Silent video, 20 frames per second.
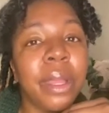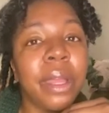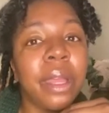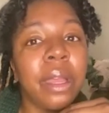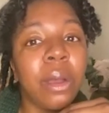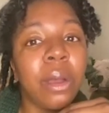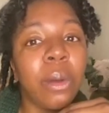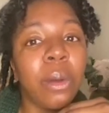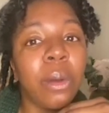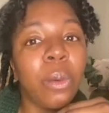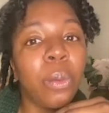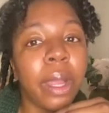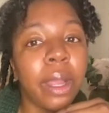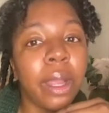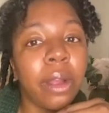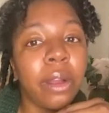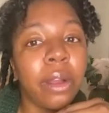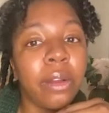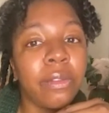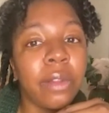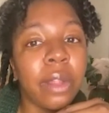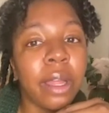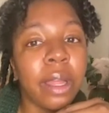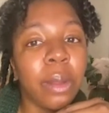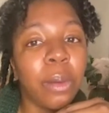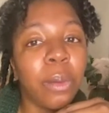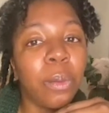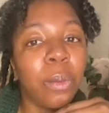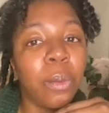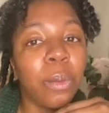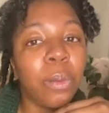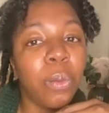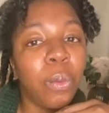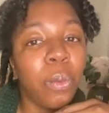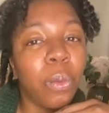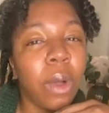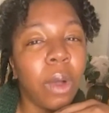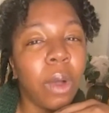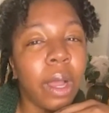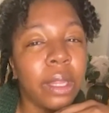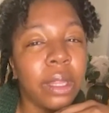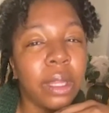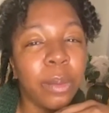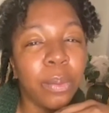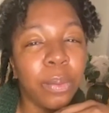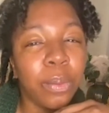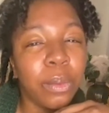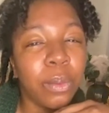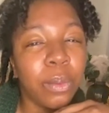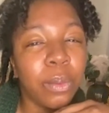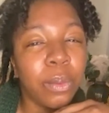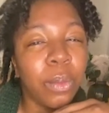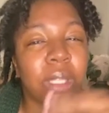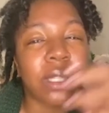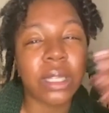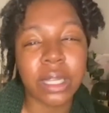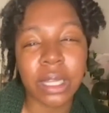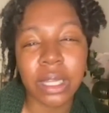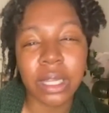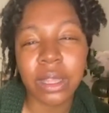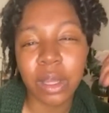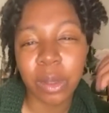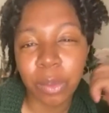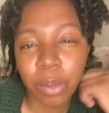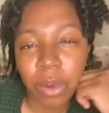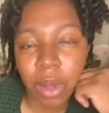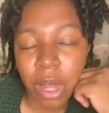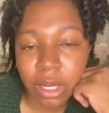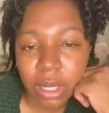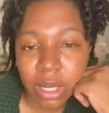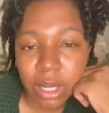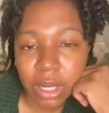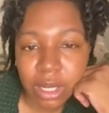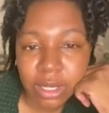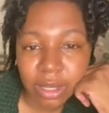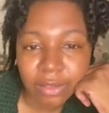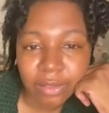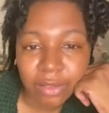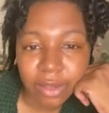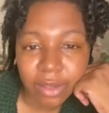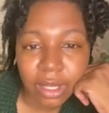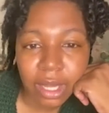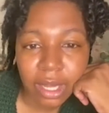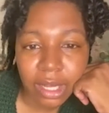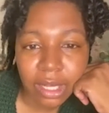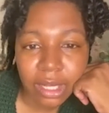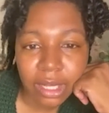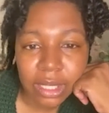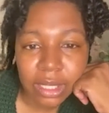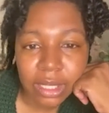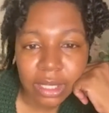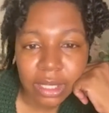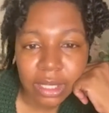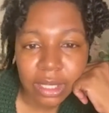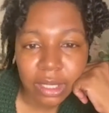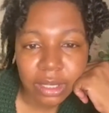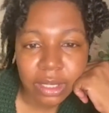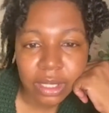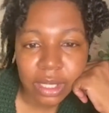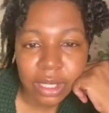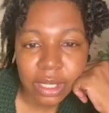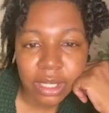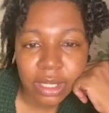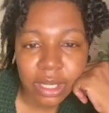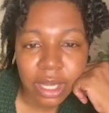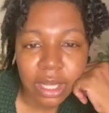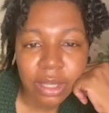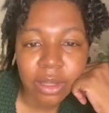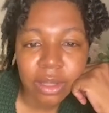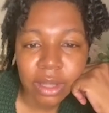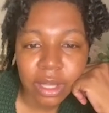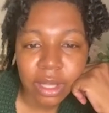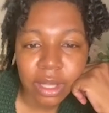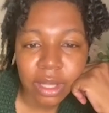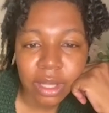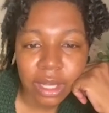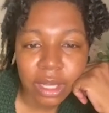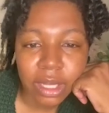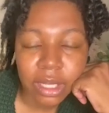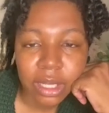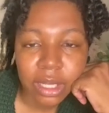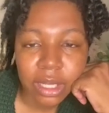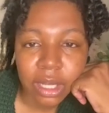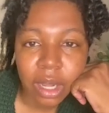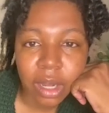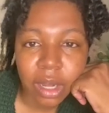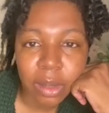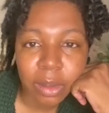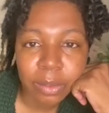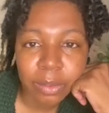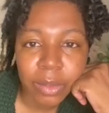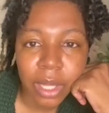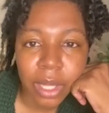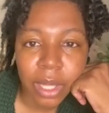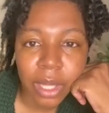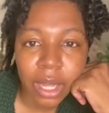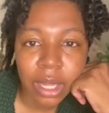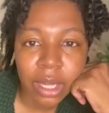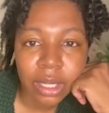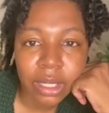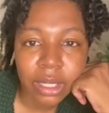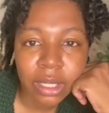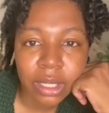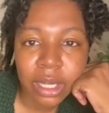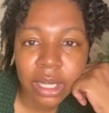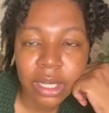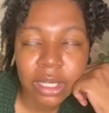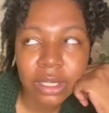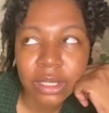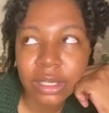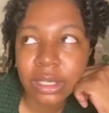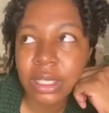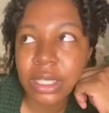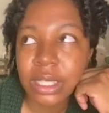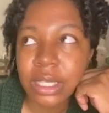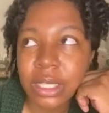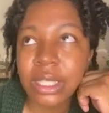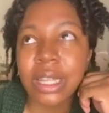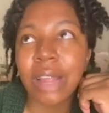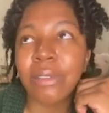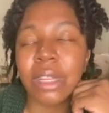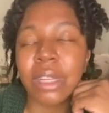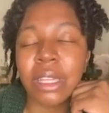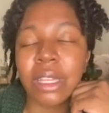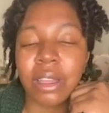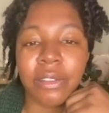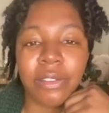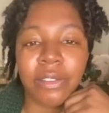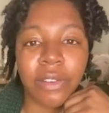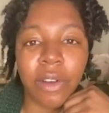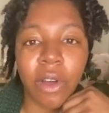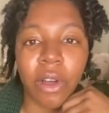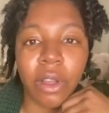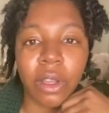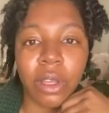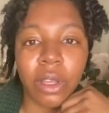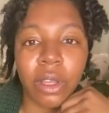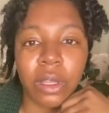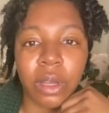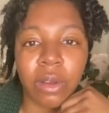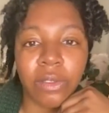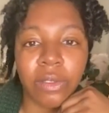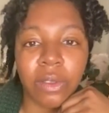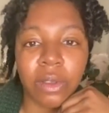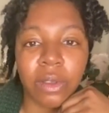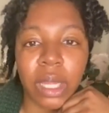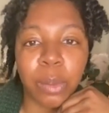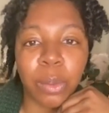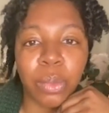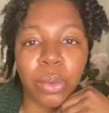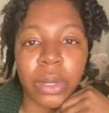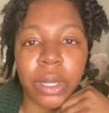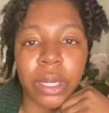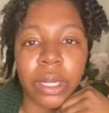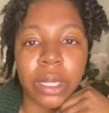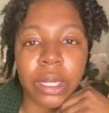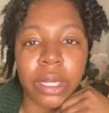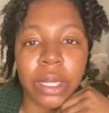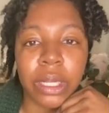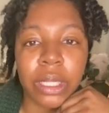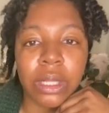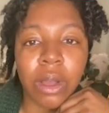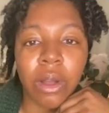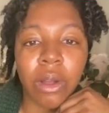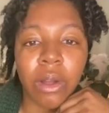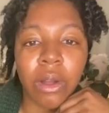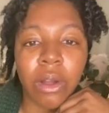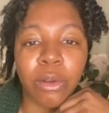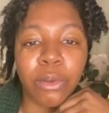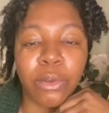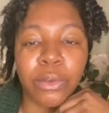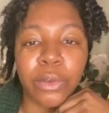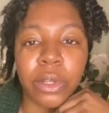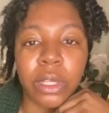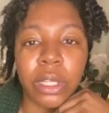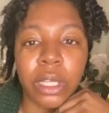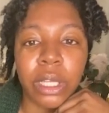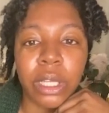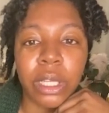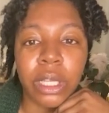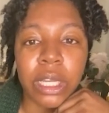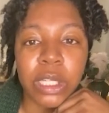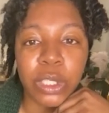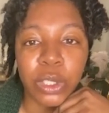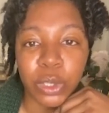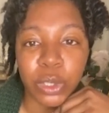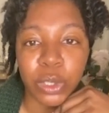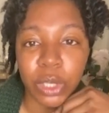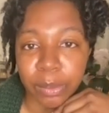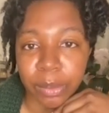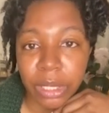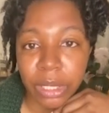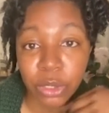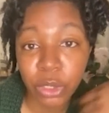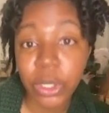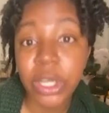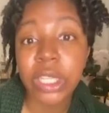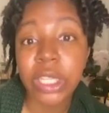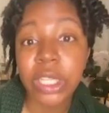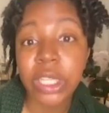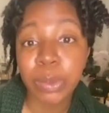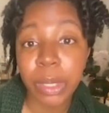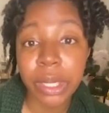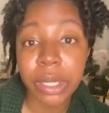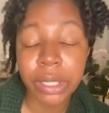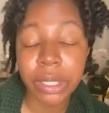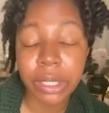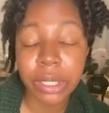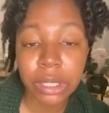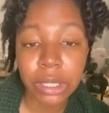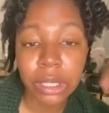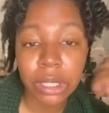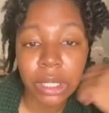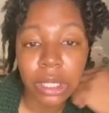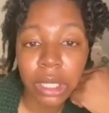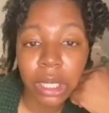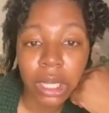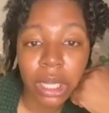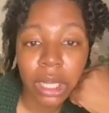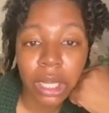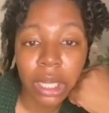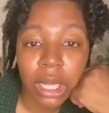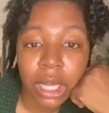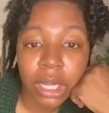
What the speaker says: not being aware of like what's in their products, I feel like is another thing that. And it's not really their fault, I feel like brands aren't really as transparent,